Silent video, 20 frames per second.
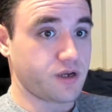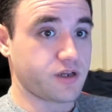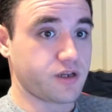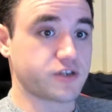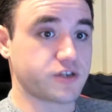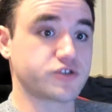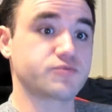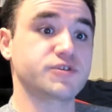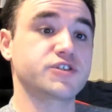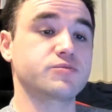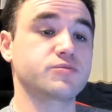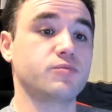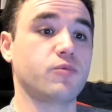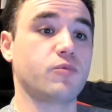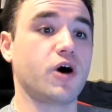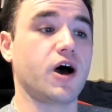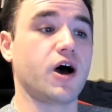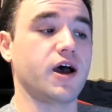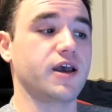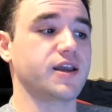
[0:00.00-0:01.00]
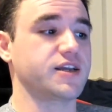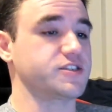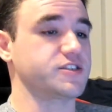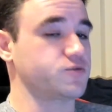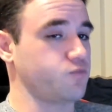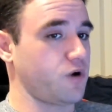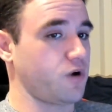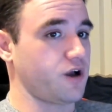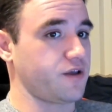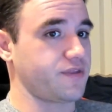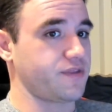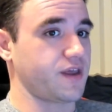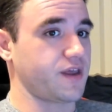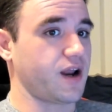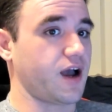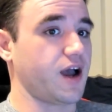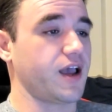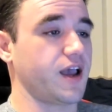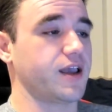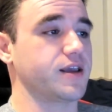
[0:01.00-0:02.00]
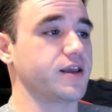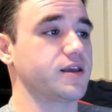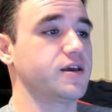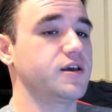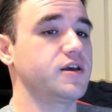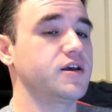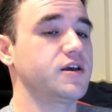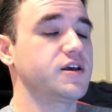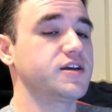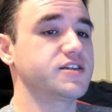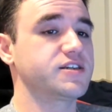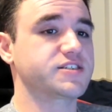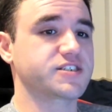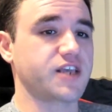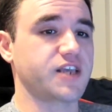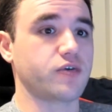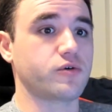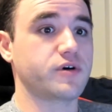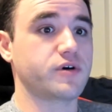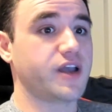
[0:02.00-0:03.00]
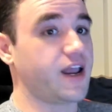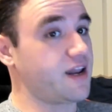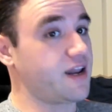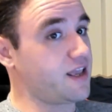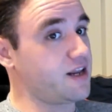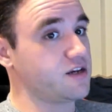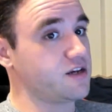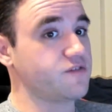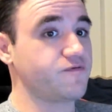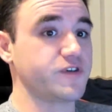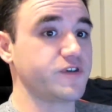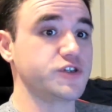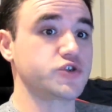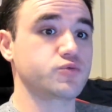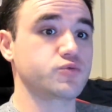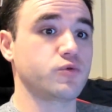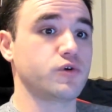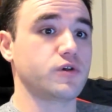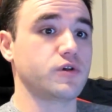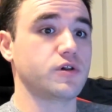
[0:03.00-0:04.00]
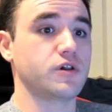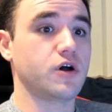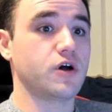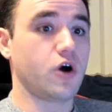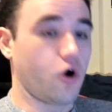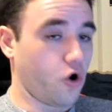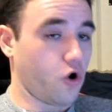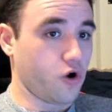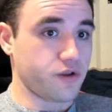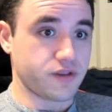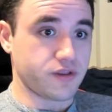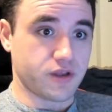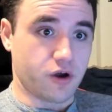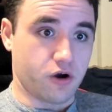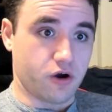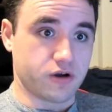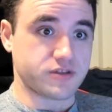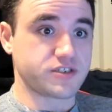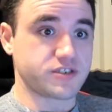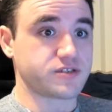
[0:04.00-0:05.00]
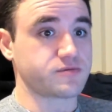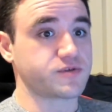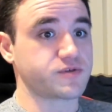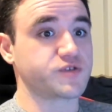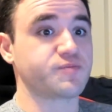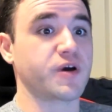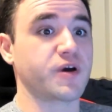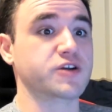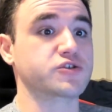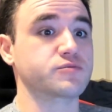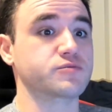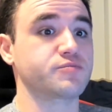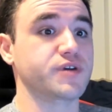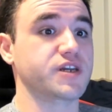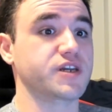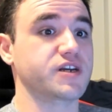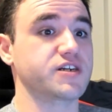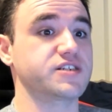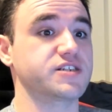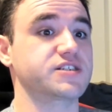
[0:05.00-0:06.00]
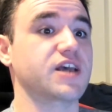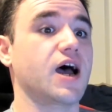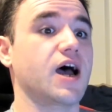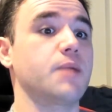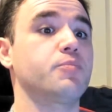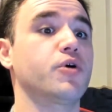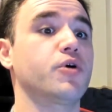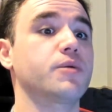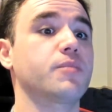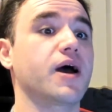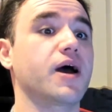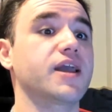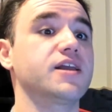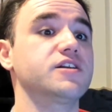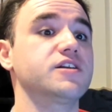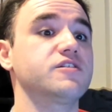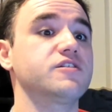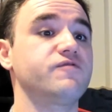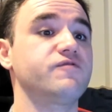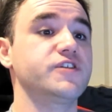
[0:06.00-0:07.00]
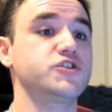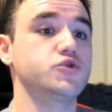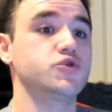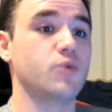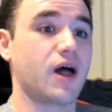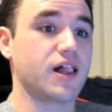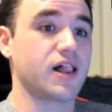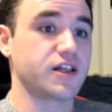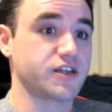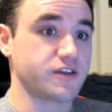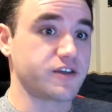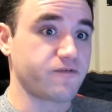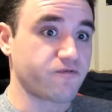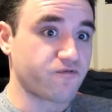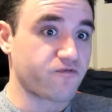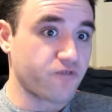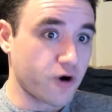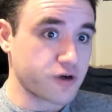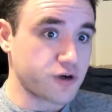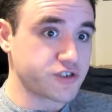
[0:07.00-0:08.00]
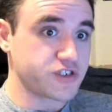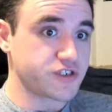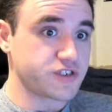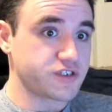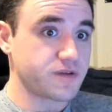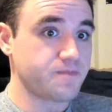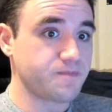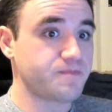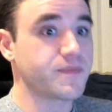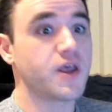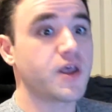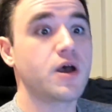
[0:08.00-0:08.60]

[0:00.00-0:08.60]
And there's a reason why as well that I say an individual on the autism spectrum, because I put my individuality first